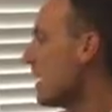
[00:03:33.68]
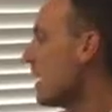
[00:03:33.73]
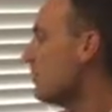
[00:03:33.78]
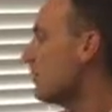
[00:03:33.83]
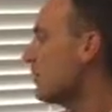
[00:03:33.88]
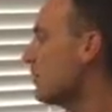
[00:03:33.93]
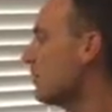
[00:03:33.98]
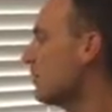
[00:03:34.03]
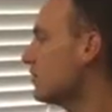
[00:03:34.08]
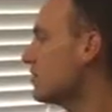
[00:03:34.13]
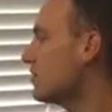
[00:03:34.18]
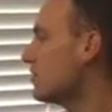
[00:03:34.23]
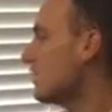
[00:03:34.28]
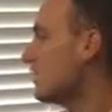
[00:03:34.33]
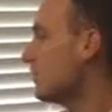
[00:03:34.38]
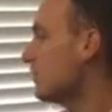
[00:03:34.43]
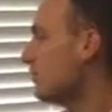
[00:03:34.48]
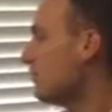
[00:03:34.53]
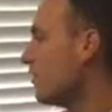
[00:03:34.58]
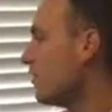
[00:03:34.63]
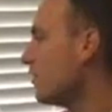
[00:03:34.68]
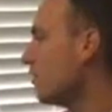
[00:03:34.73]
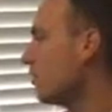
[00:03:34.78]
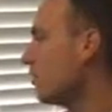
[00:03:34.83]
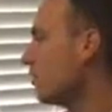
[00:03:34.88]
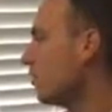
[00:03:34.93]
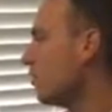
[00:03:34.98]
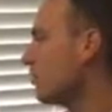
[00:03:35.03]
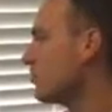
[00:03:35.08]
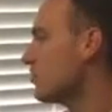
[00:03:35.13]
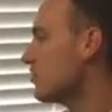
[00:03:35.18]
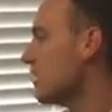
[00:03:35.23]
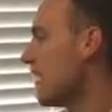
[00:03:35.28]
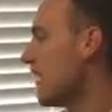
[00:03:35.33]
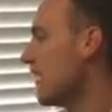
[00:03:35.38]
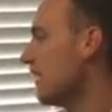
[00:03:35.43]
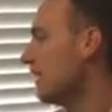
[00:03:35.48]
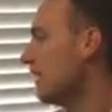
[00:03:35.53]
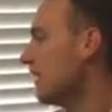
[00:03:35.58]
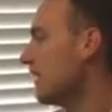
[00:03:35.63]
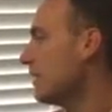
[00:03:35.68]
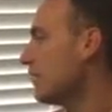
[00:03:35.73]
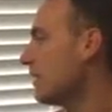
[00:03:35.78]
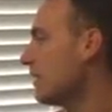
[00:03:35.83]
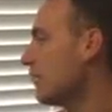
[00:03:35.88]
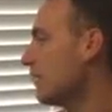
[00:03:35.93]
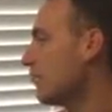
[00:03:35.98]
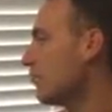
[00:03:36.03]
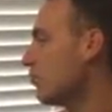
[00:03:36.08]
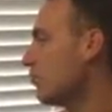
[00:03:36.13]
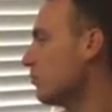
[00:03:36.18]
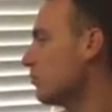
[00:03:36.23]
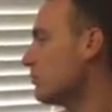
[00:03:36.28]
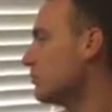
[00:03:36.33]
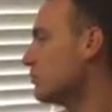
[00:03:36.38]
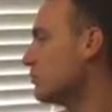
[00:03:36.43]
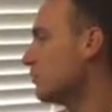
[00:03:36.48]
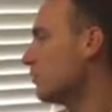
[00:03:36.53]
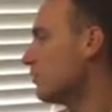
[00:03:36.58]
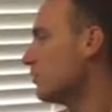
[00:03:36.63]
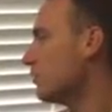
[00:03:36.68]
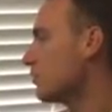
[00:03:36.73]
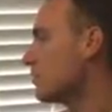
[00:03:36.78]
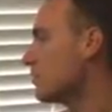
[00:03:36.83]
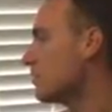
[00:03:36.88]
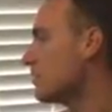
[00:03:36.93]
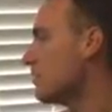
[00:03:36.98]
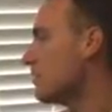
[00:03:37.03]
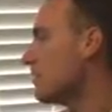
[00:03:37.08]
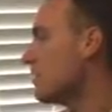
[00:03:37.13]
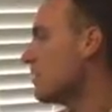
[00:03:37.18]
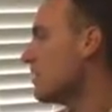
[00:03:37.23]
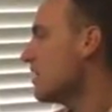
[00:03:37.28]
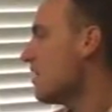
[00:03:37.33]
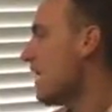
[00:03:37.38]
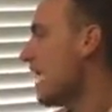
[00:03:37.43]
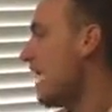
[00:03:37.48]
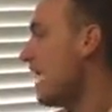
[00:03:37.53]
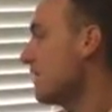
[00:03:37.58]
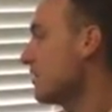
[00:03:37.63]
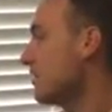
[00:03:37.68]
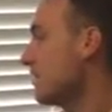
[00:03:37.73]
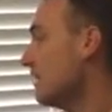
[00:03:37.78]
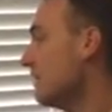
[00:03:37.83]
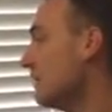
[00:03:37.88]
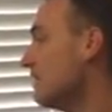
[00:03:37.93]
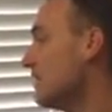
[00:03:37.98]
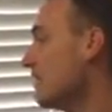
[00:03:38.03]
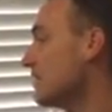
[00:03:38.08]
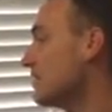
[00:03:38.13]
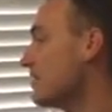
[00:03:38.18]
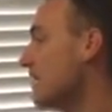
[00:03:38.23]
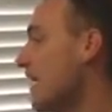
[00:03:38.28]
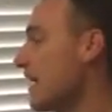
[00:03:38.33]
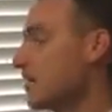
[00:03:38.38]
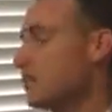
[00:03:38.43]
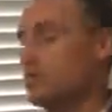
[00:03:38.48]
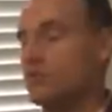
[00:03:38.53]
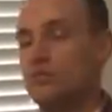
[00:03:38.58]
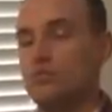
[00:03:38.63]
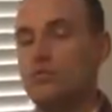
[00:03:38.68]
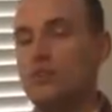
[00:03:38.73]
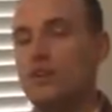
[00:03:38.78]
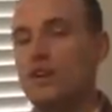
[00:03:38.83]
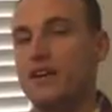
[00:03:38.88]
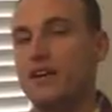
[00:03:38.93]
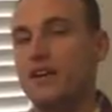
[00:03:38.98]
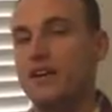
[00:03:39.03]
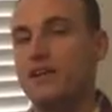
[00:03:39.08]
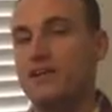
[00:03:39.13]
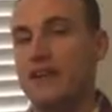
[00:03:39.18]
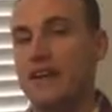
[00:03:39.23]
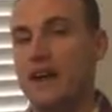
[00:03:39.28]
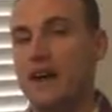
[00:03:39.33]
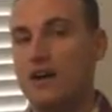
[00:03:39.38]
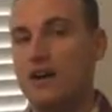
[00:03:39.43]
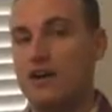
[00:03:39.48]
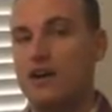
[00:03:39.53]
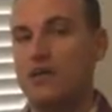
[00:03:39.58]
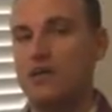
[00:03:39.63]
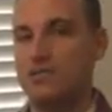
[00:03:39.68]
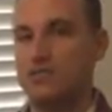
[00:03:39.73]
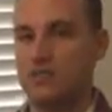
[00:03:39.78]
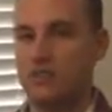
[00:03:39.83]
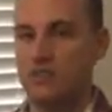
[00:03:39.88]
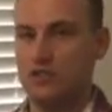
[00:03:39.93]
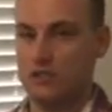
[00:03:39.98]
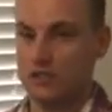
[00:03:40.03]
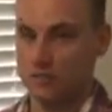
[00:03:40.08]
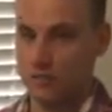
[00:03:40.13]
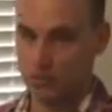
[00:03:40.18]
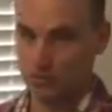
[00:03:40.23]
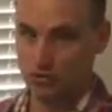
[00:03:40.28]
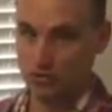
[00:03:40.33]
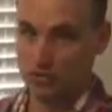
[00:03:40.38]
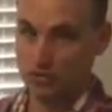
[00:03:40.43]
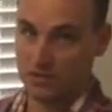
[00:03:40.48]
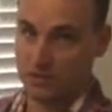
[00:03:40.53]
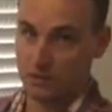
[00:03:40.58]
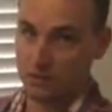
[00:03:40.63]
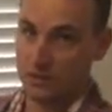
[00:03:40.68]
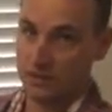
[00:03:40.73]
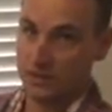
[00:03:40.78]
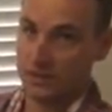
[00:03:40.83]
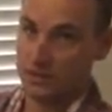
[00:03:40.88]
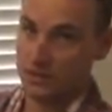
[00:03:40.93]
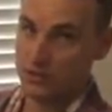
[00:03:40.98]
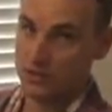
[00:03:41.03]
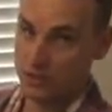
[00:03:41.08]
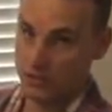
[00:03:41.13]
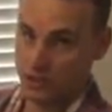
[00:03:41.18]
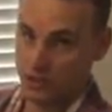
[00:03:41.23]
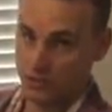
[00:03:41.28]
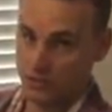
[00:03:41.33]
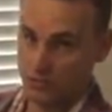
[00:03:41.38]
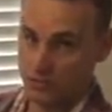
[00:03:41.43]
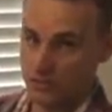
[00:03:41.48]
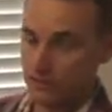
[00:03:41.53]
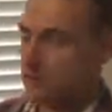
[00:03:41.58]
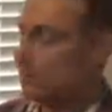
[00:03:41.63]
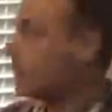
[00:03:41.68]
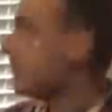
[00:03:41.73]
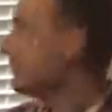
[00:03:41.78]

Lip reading: And we're going to take the variable costs, our labour and raw materials, and even our tax, which will vary on the alcohol percentage of the drink that we serve.